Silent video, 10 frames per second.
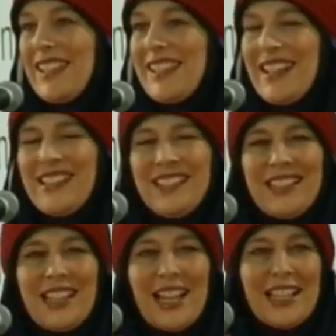
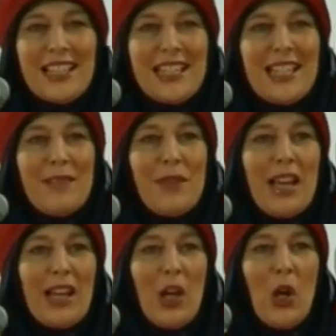Suddenly I could hear
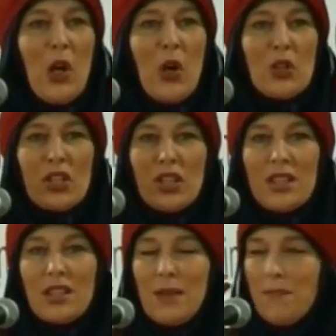my heart
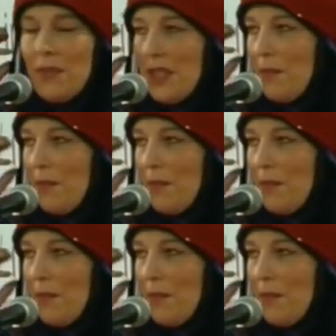thump,